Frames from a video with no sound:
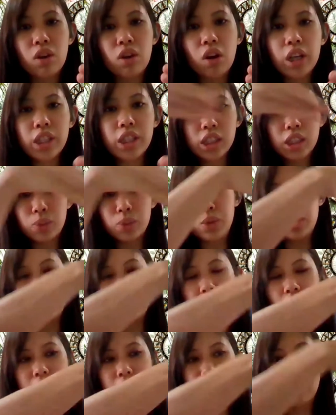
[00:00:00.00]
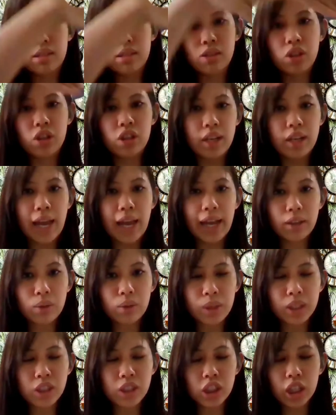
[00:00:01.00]
dots would just connect
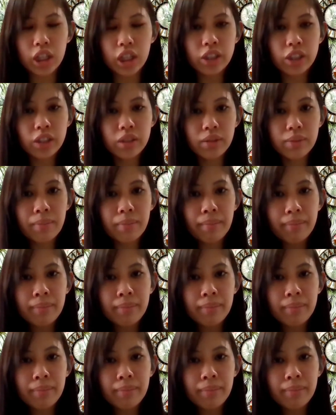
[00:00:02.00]
to each other.